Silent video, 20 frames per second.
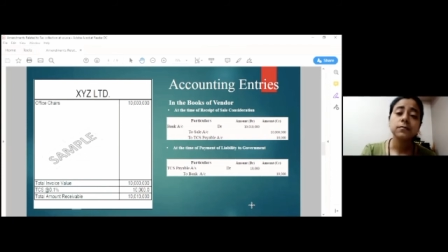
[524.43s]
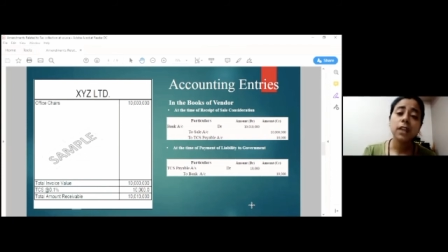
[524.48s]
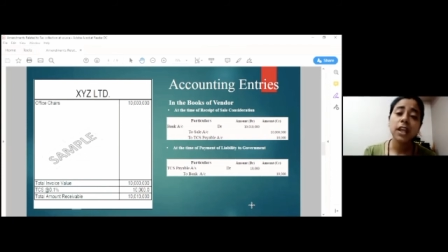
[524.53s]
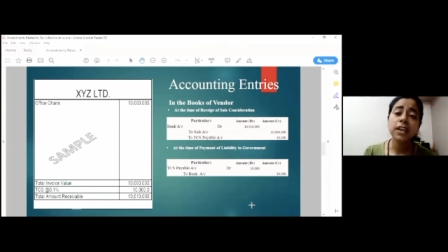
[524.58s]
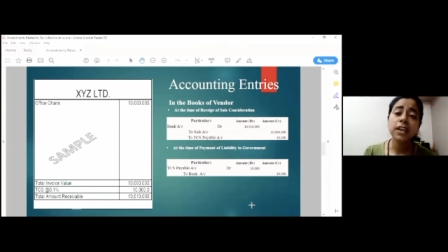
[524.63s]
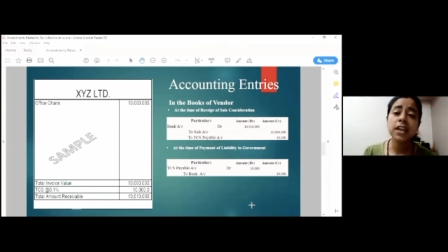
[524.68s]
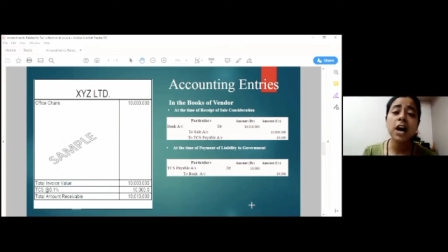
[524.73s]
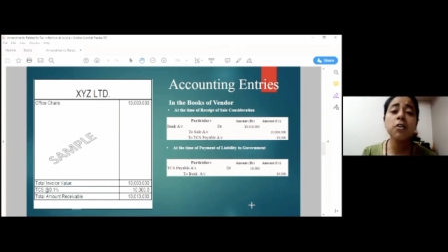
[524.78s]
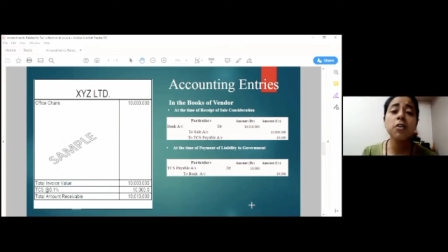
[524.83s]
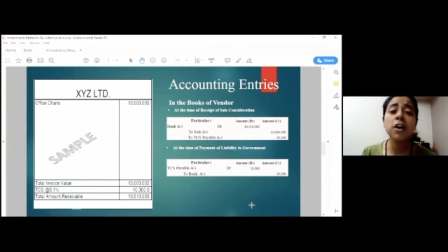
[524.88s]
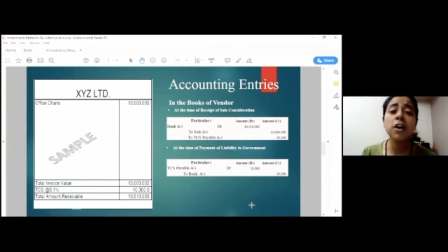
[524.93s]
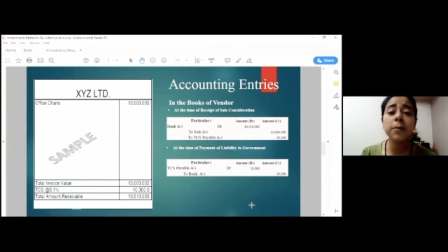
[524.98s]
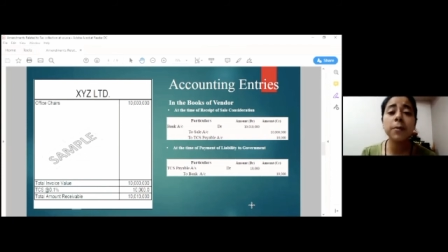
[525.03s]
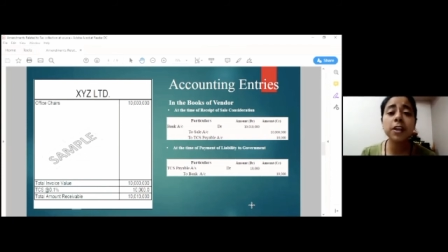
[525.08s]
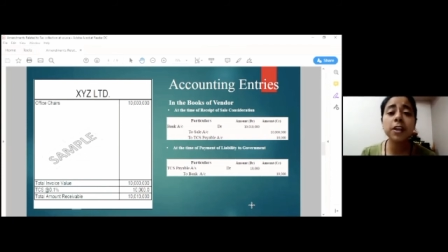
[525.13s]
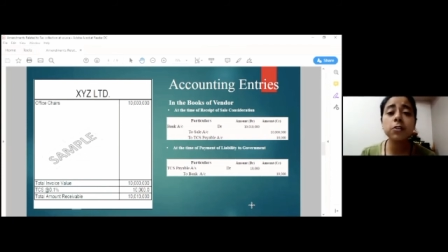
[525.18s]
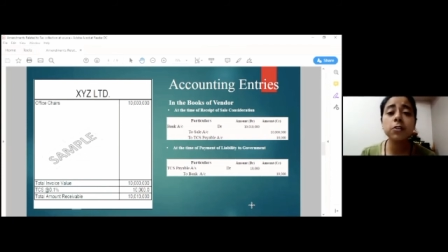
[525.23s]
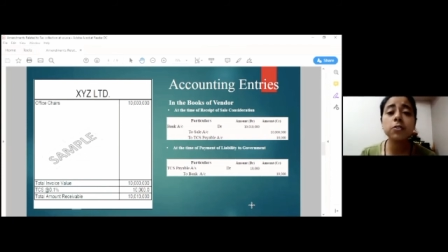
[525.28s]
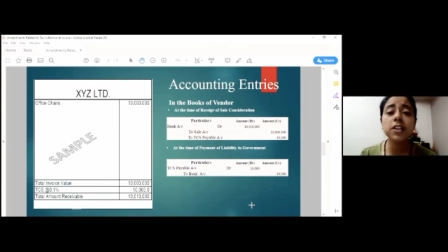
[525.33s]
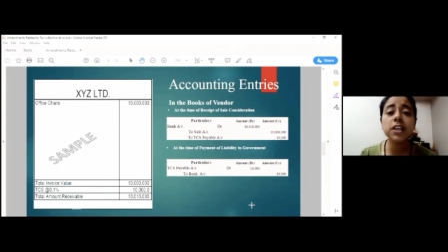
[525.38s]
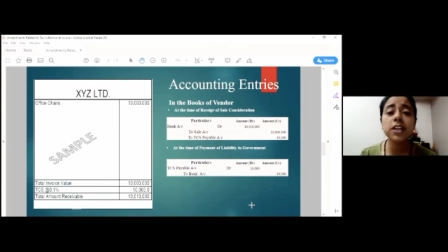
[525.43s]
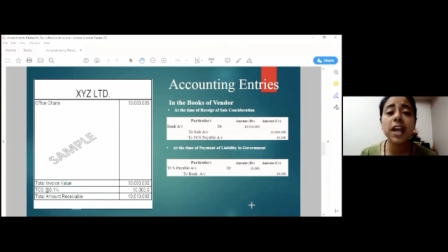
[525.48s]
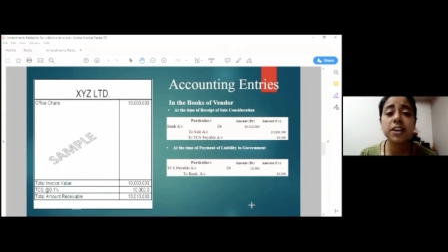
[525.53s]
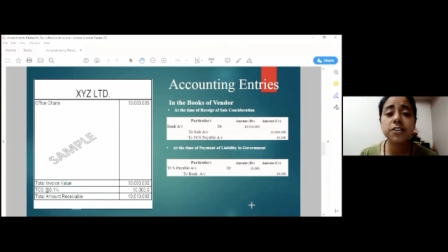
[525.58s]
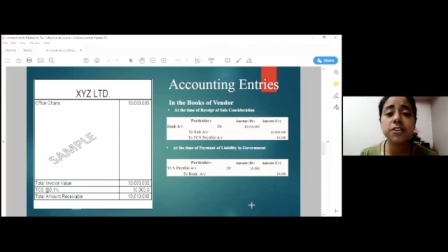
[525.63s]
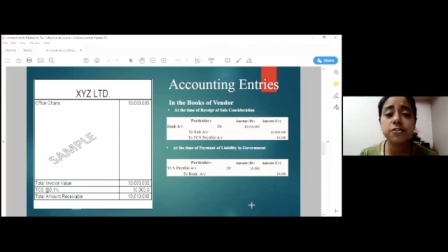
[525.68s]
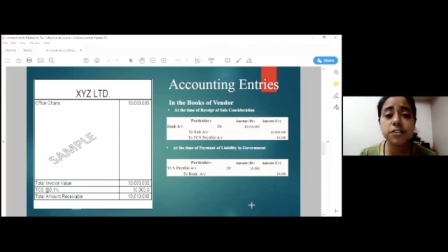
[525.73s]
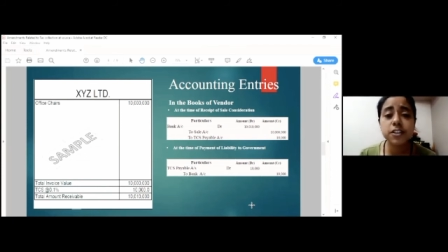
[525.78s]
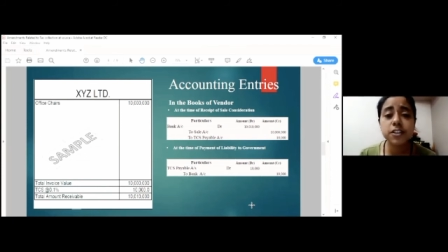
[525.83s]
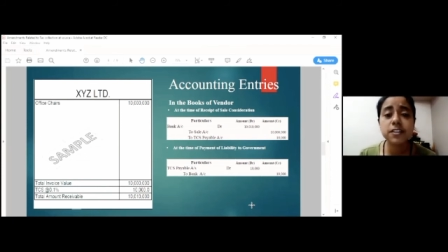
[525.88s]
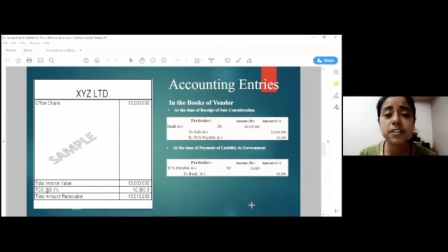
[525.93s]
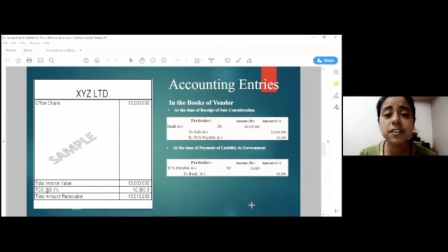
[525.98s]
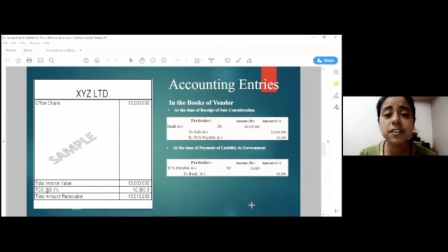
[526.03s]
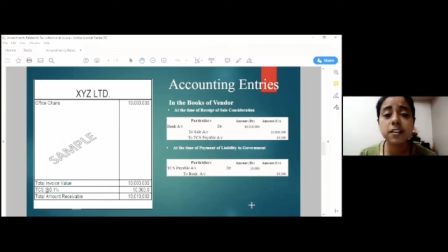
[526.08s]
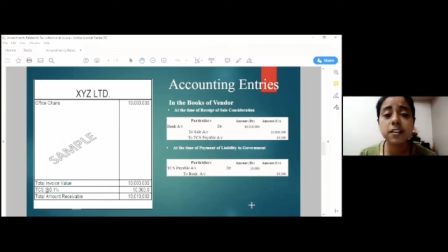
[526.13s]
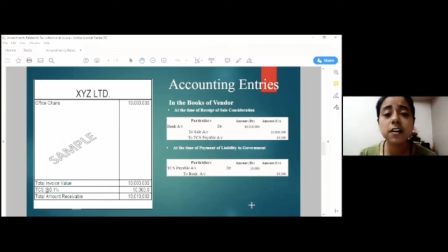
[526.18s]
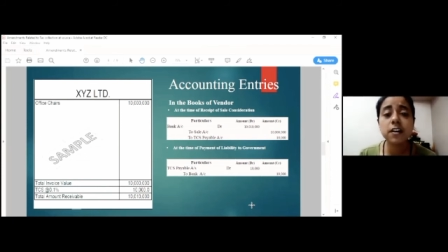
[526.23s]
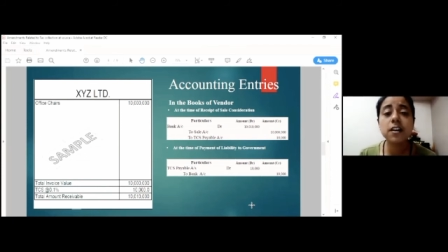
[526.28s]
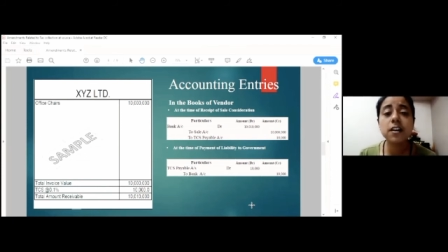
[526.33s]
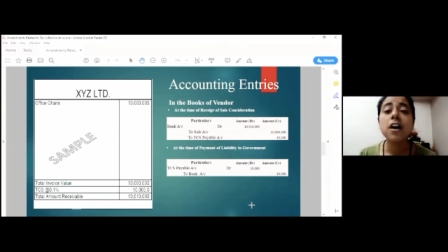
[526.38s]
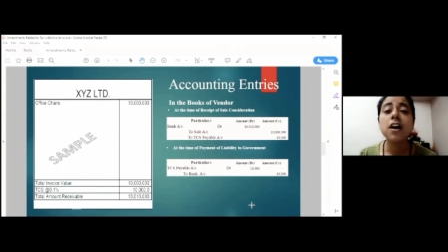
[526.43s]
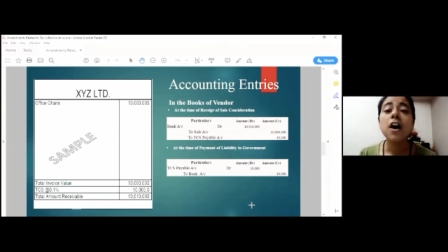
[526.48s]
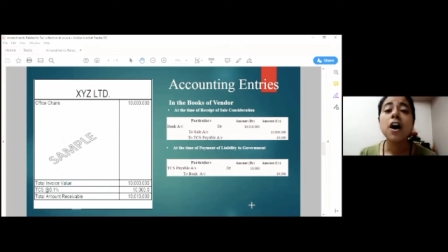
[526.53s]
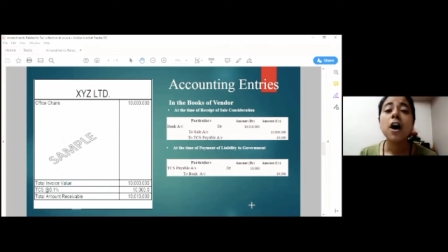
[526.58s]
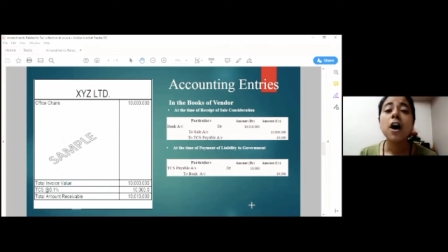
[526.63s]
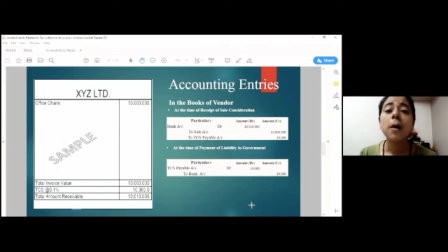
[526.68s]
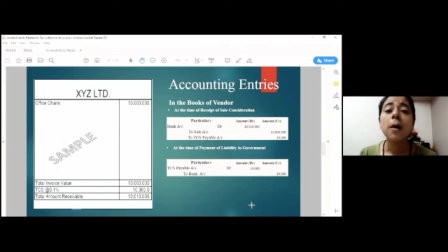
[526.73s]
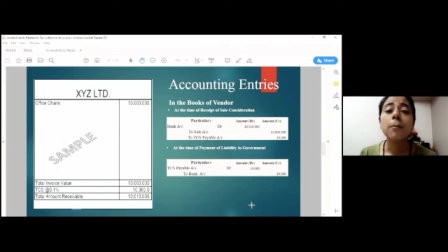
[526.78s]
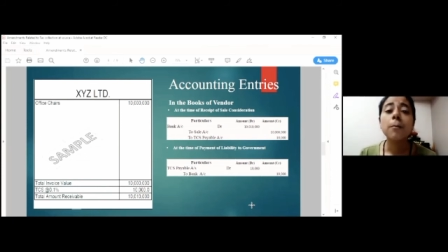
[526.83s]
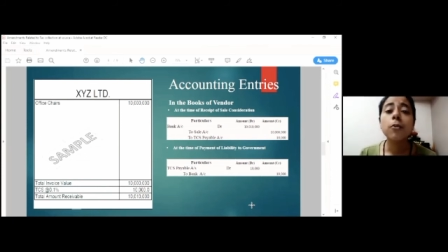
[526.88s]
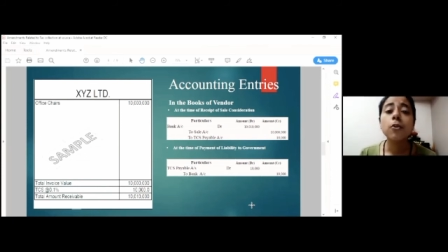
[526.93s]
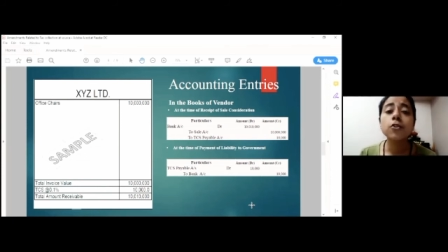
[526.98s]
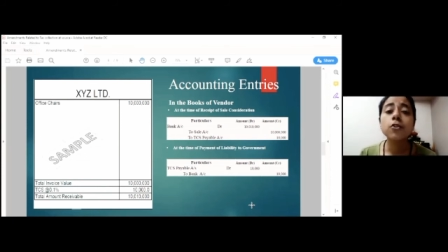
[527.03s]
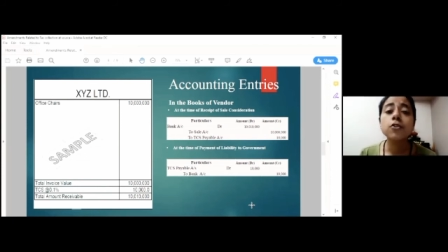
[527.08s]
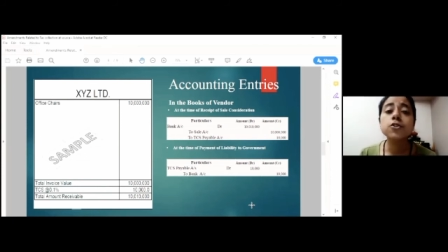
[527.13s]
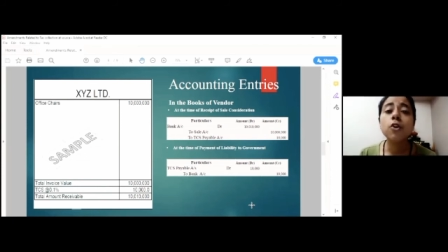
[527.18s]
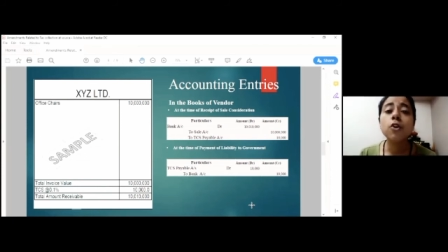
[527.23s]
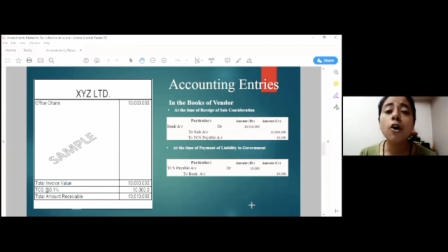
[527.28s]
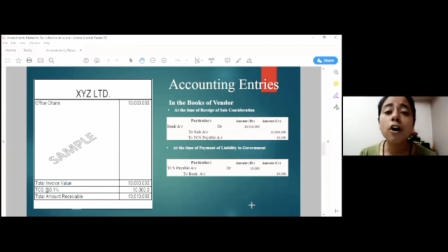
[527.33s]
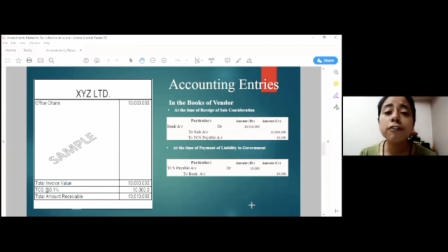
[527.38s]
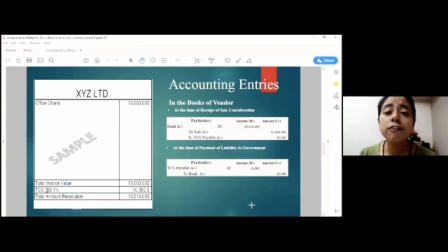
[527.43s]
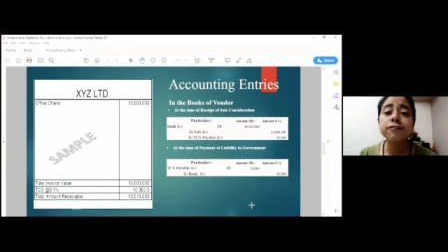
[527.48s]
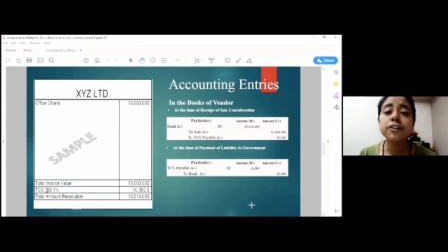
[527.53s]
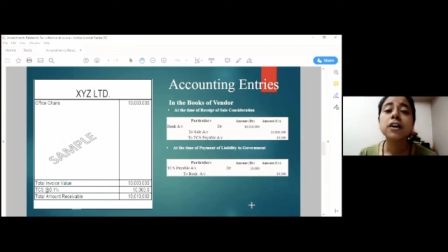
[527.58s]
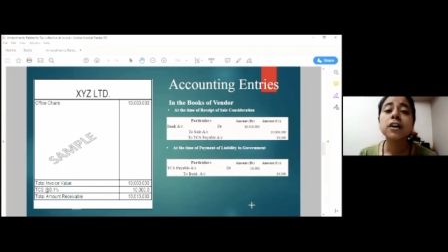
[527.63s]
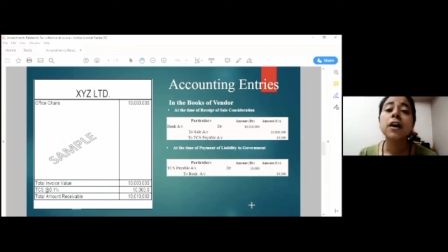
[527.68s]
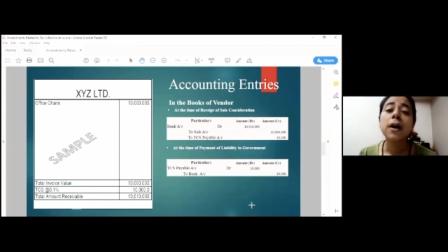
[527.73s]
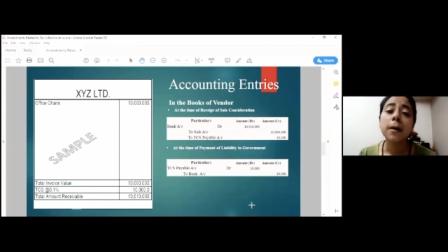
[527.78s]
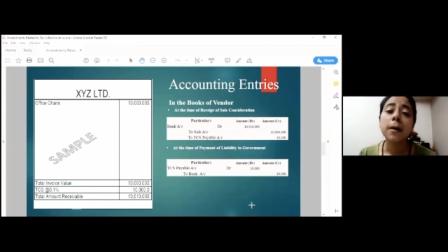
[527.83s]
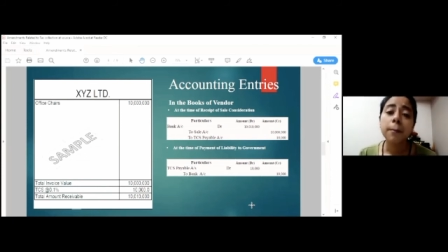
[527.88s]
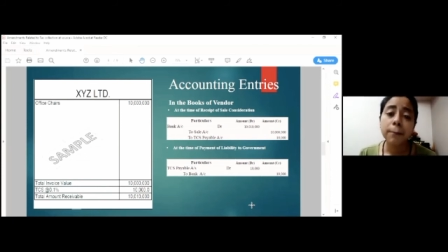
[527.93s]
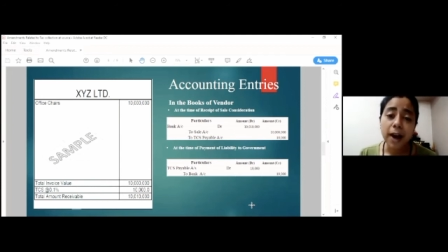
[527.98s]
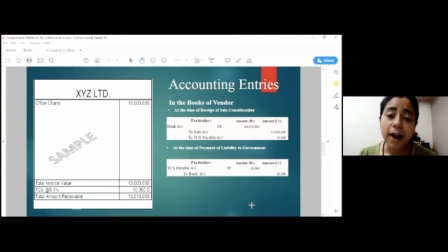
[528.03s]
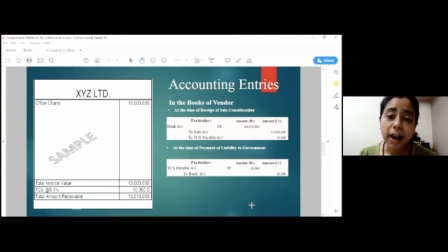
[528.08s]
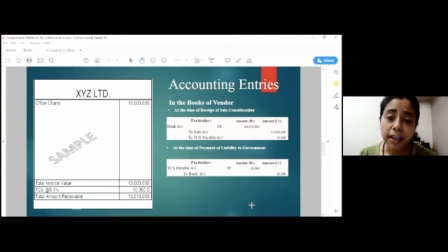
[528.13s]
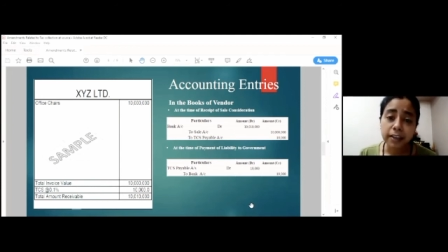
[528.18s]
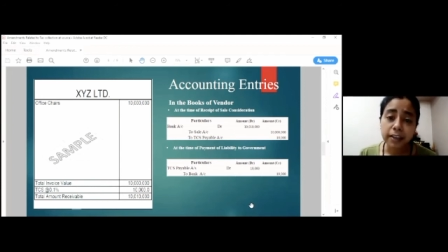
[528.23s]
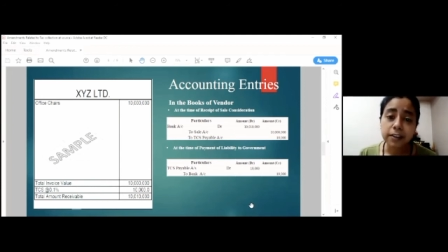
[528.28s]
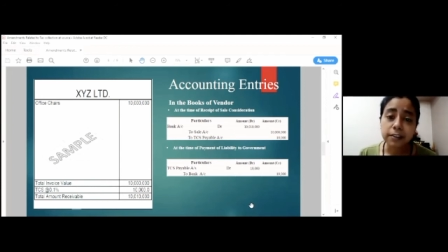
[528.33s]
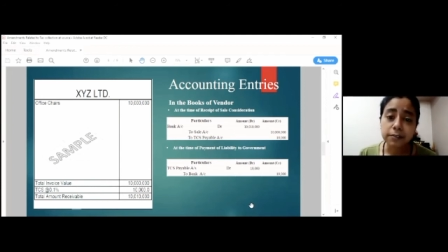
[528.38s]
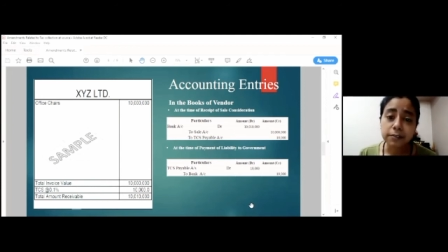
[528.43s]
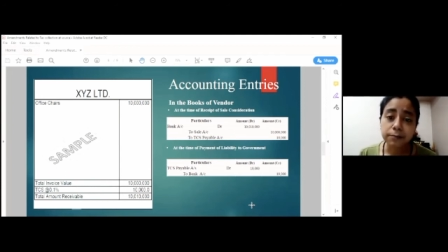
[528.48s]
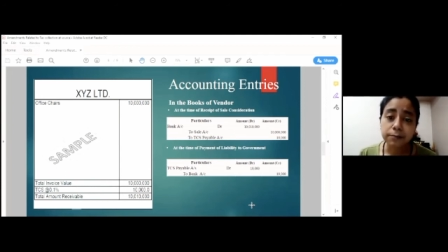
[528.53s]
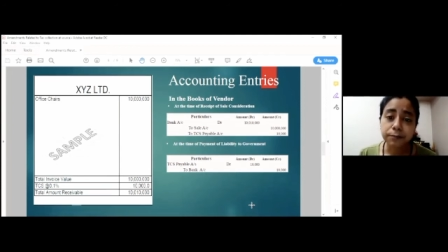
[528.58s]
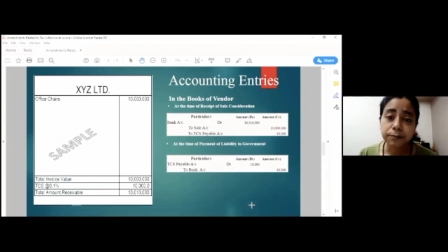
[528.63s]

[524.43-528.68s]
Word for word: Now coming to the entries in the books of buyer.